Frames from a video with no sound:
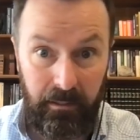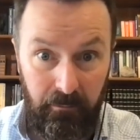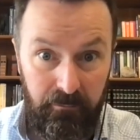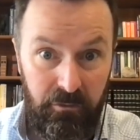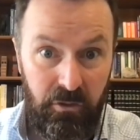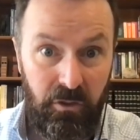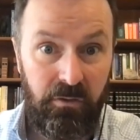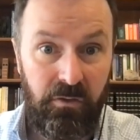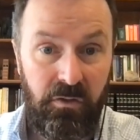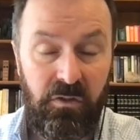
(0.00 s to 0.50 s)
of
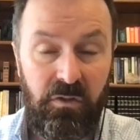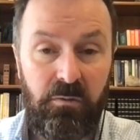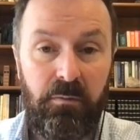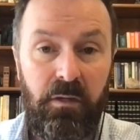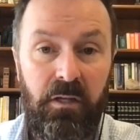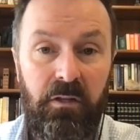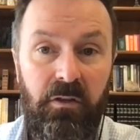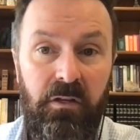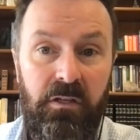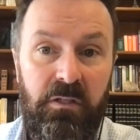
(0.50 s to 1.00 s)
Joseph
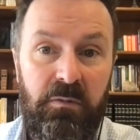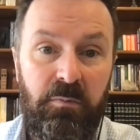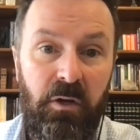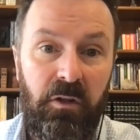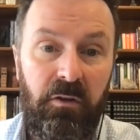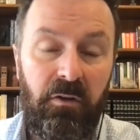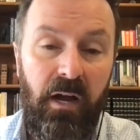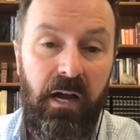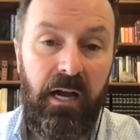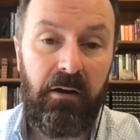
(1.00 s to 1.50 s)
Smith and his
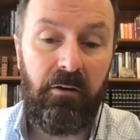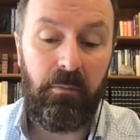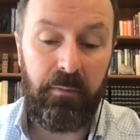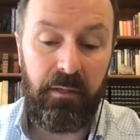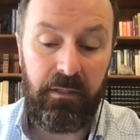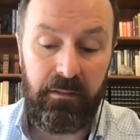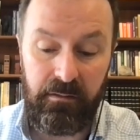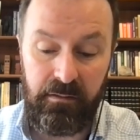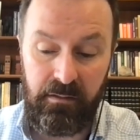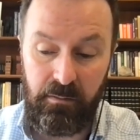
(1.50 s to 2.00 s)
brother Hiram
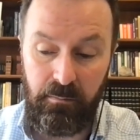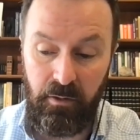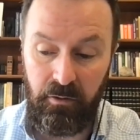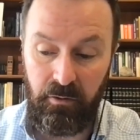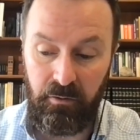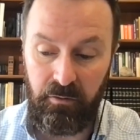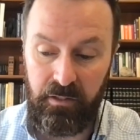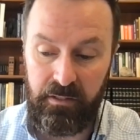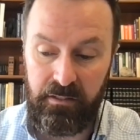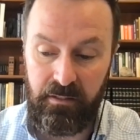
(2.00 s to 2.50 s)
and some other
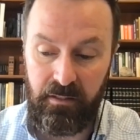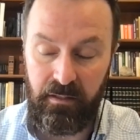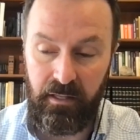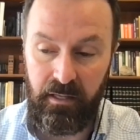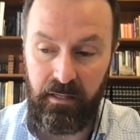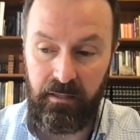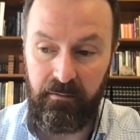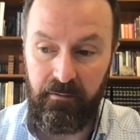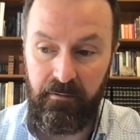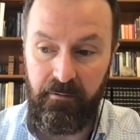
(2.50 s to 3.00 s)
things
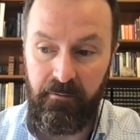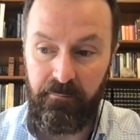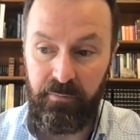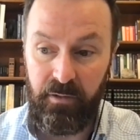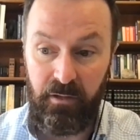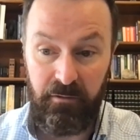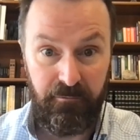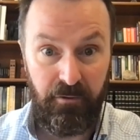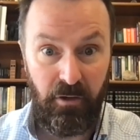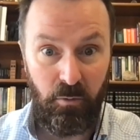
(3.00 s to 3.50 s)
that
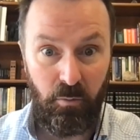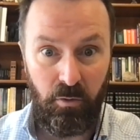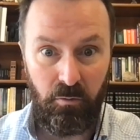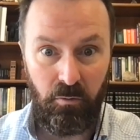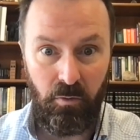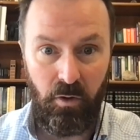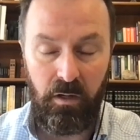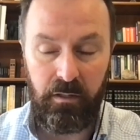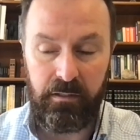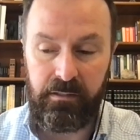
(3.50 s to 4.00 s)
they felt were
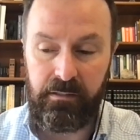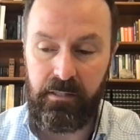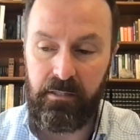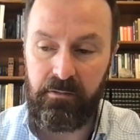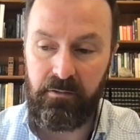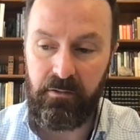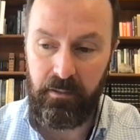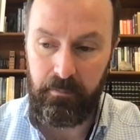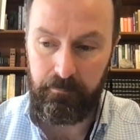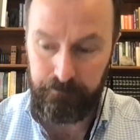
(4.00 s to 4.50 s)
wrongs done
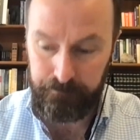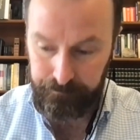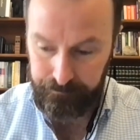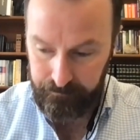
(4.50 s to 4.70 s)
to them.